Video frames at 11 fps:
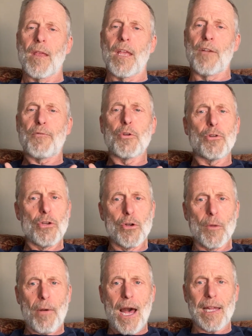If you're new
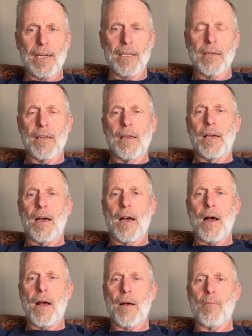to paddling,
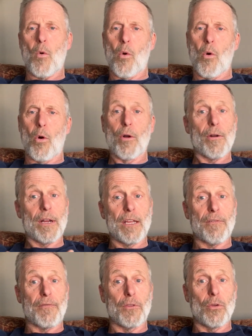or
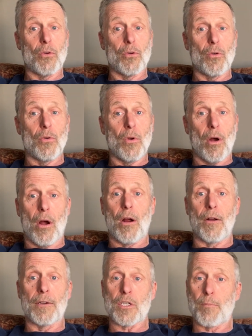if you
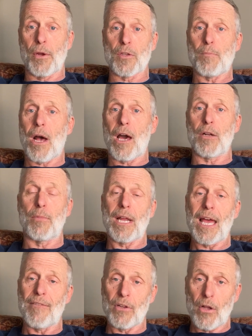are an experienced paddler but
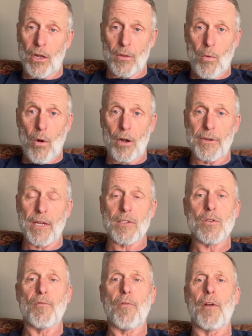haven't got on the water yet
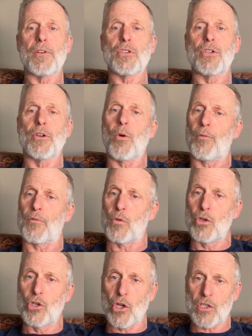so far this year, or if you
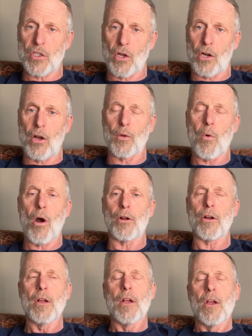just got on the
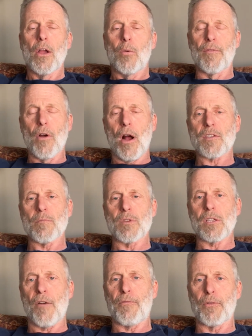water, we've got some
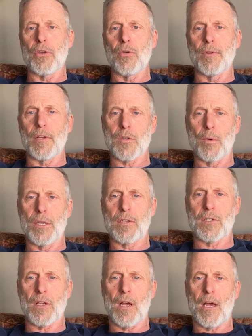stuff for you in this
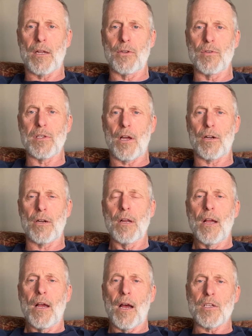week's newsletter.
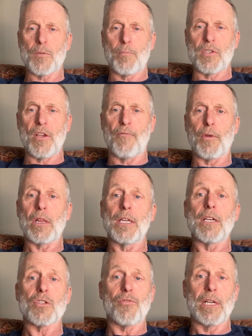Specifically,
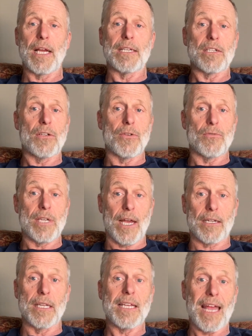it's related to
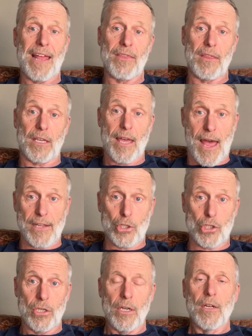technique and the
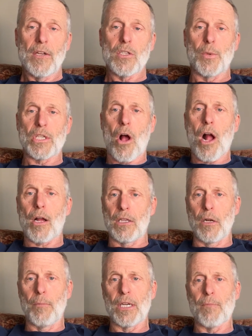catch. So we talk a
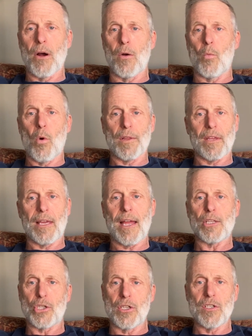little bit about what the
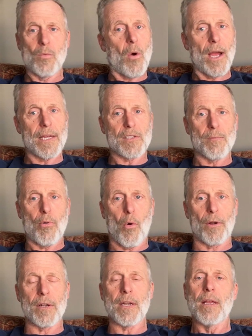catch is and why it's
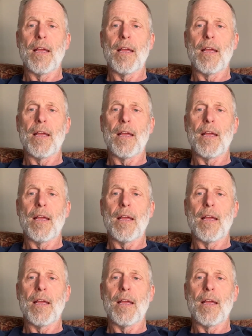important.